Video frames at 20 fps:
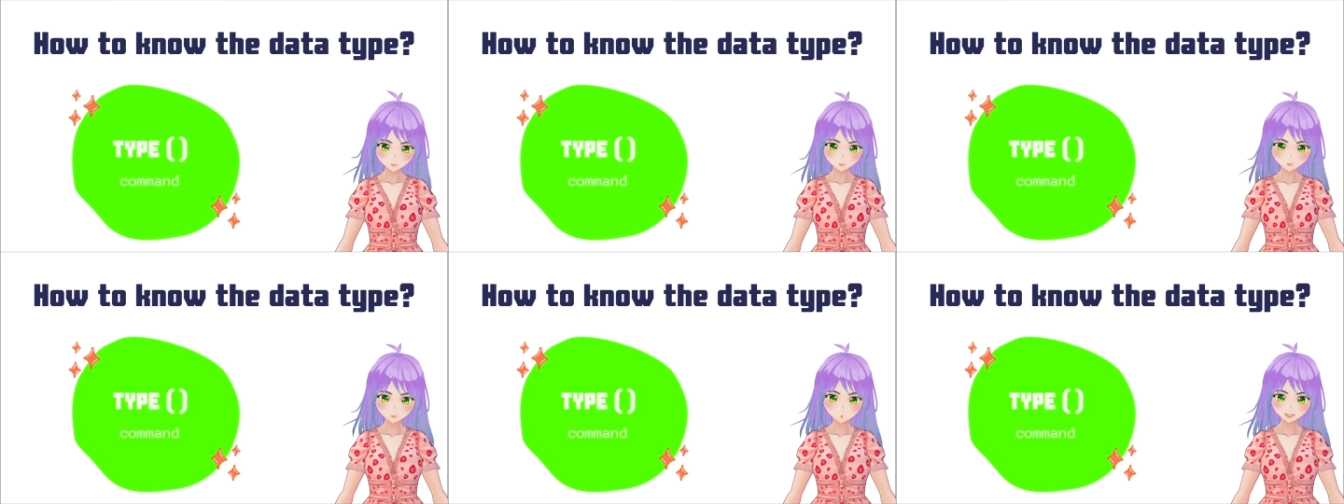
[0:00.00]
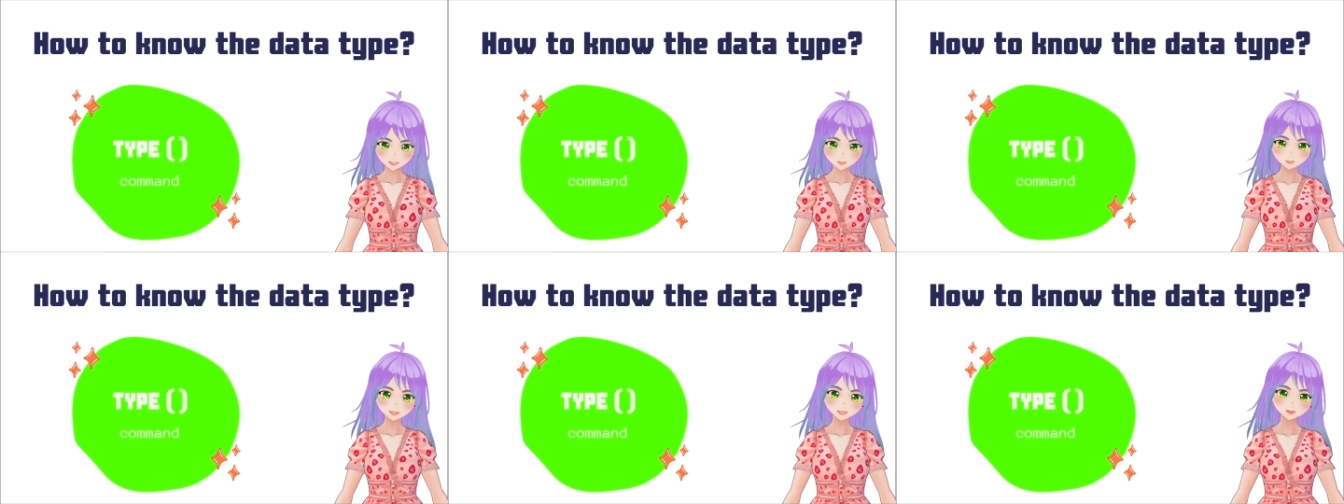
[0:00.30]

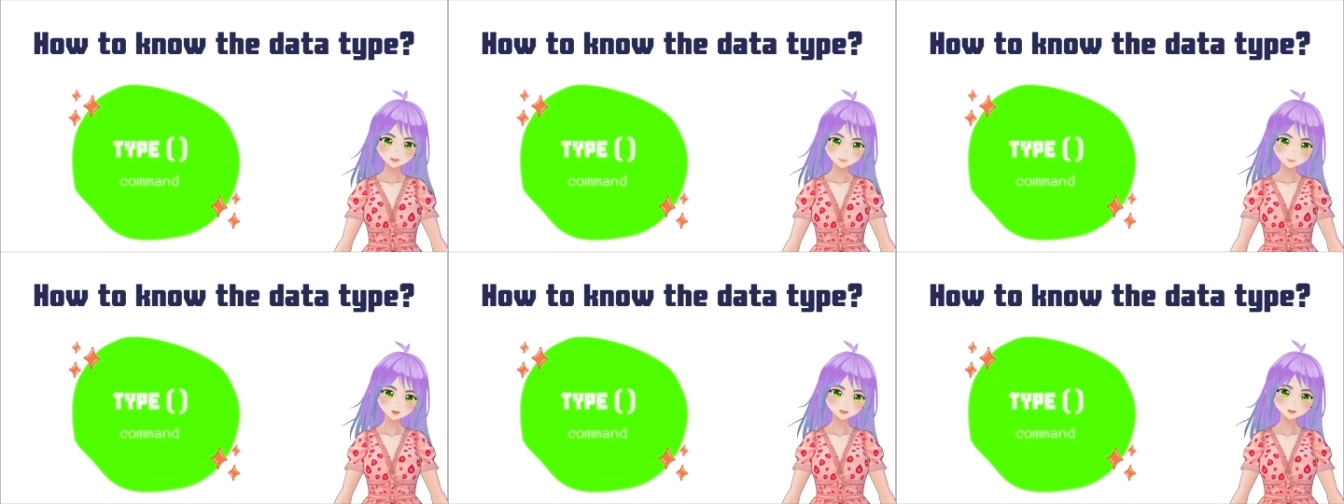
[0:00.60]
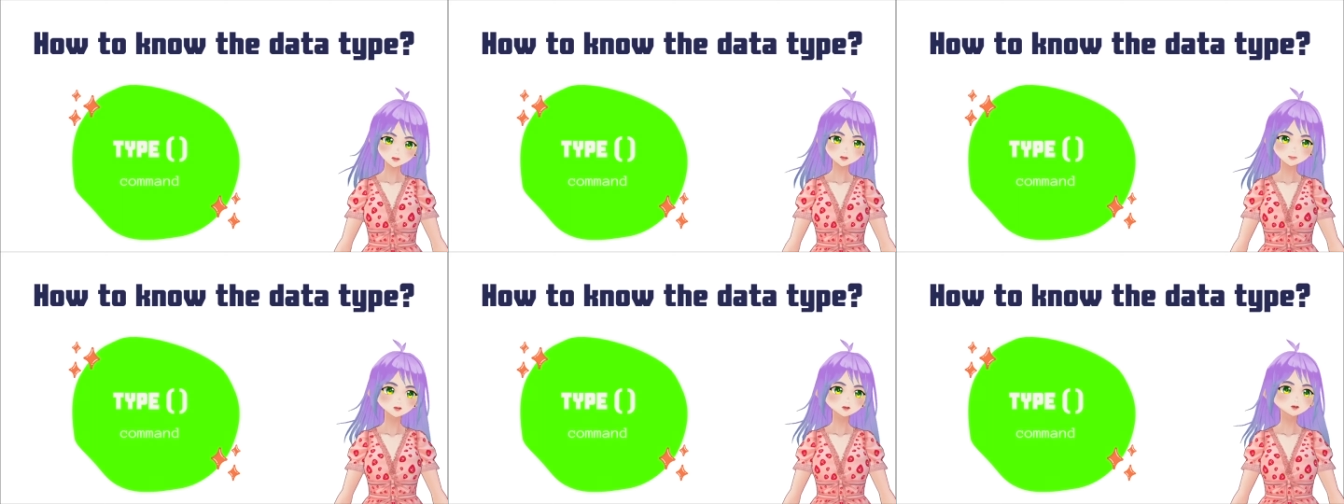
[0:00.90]
Well, that's
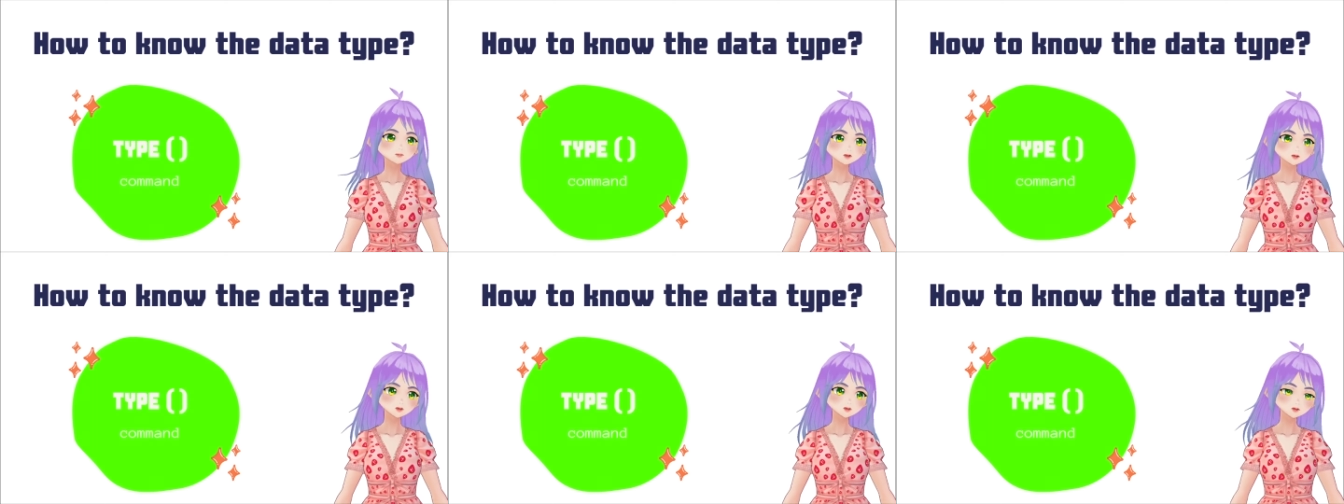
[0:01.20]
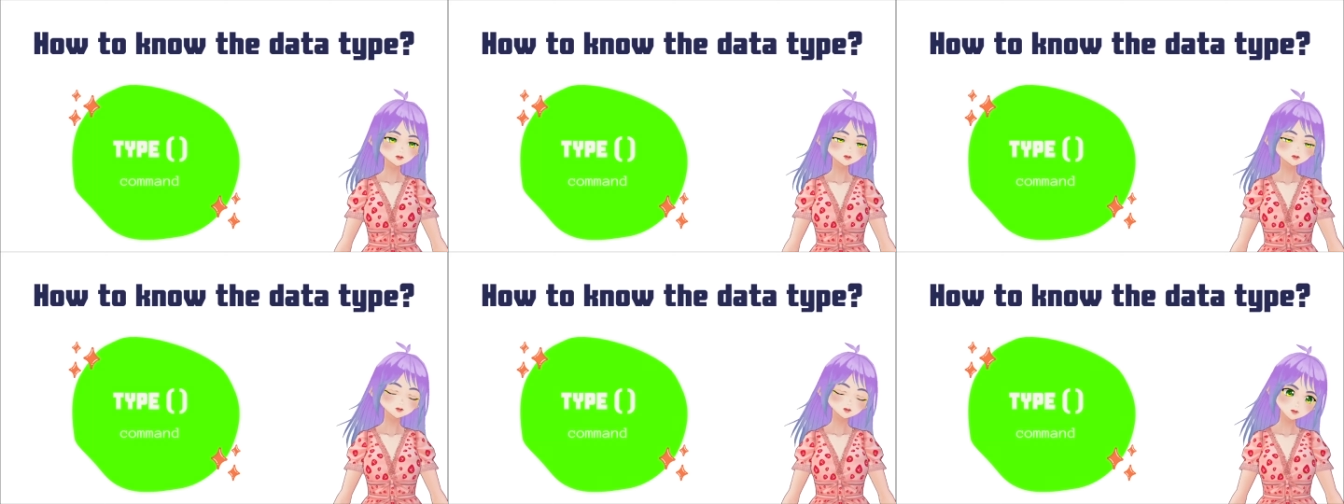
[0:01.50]
really, really
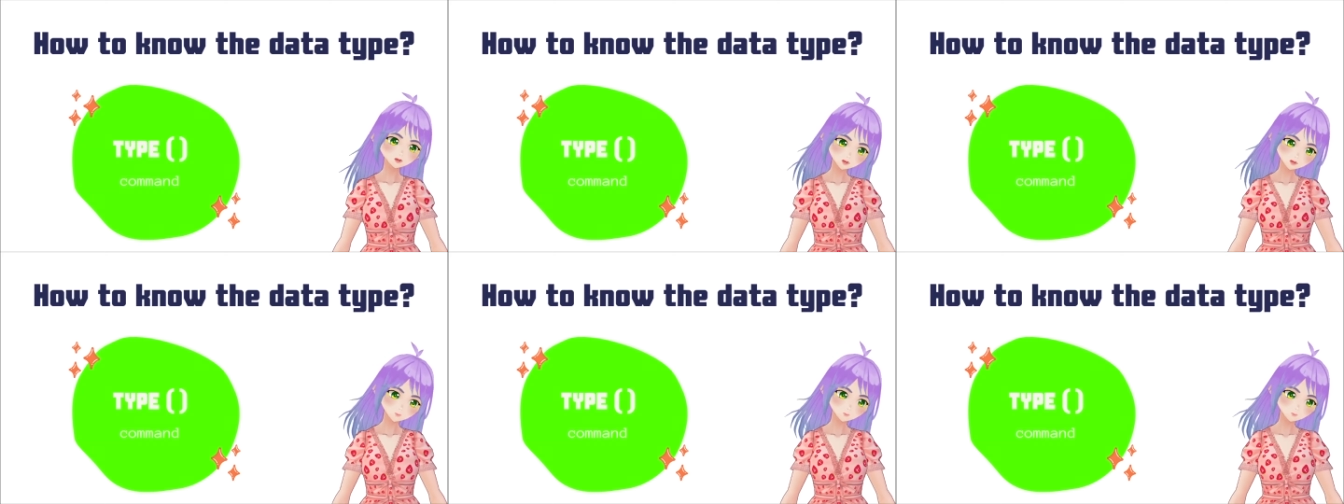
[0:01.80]
easy.